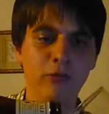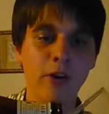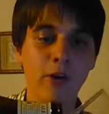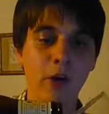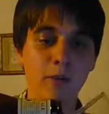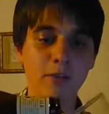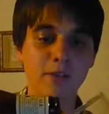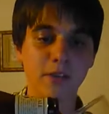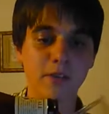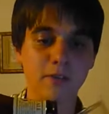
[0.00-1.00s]
Very hoppy
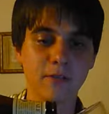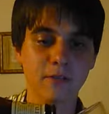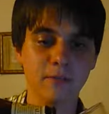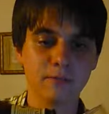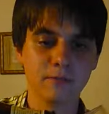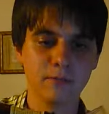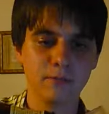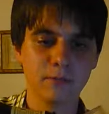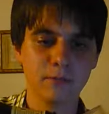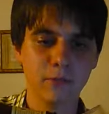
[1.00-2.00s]
scent
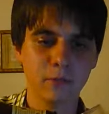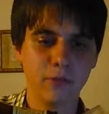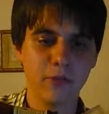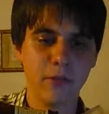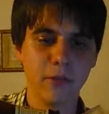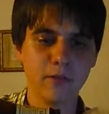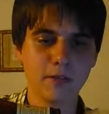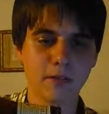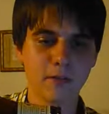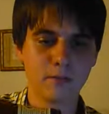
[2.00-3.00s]
in the first
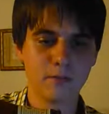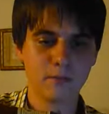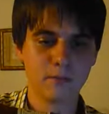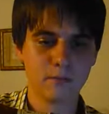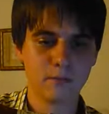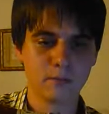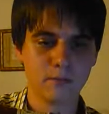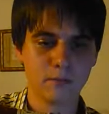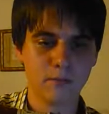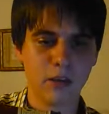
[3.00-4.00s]

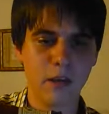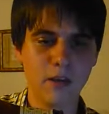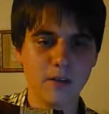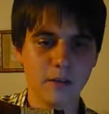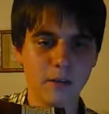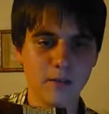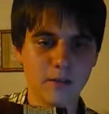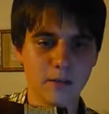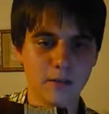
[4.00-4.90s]
gaze at it.